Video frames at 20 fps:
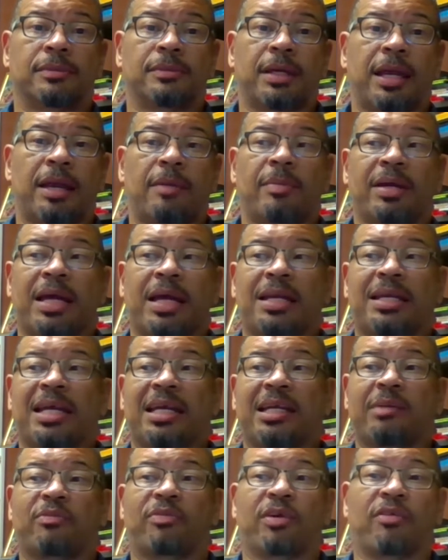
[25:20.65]
And because I take
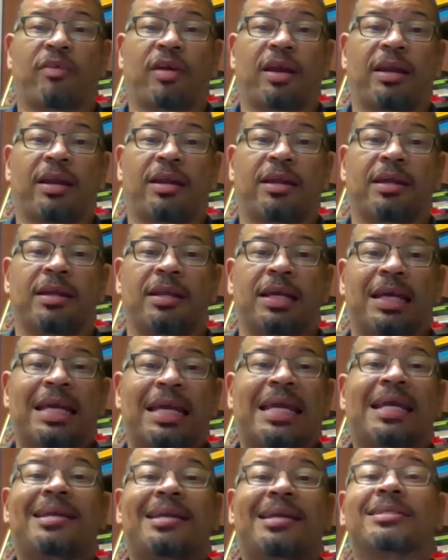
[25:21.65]
them for granted,
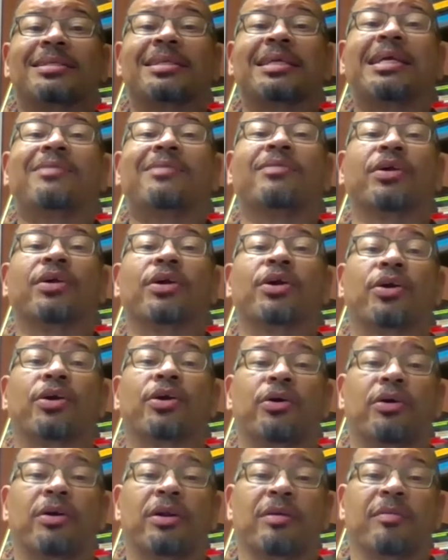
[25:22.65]
it doesn't even
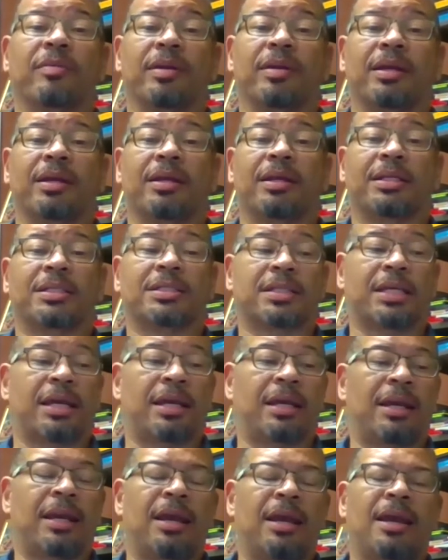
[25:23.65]
occur to me to
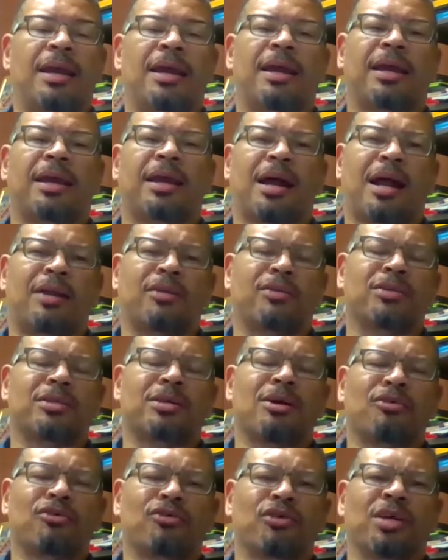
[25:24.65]
say, hey, God, are those
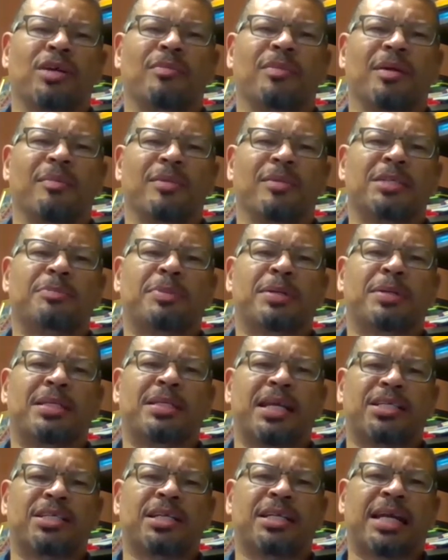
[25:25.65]
cultural commitments
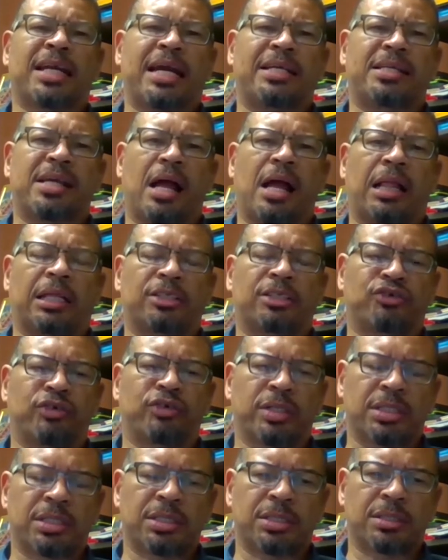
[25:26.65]
potentially
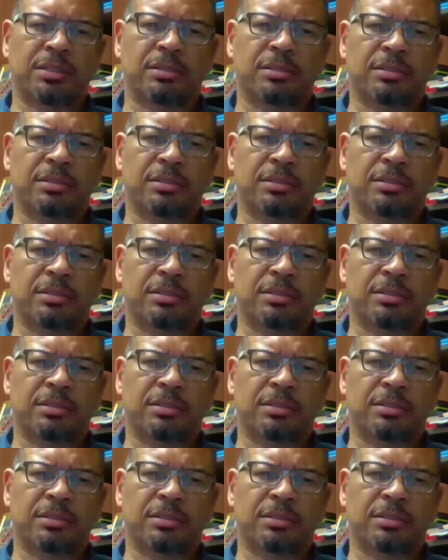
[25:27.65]
idolatrous?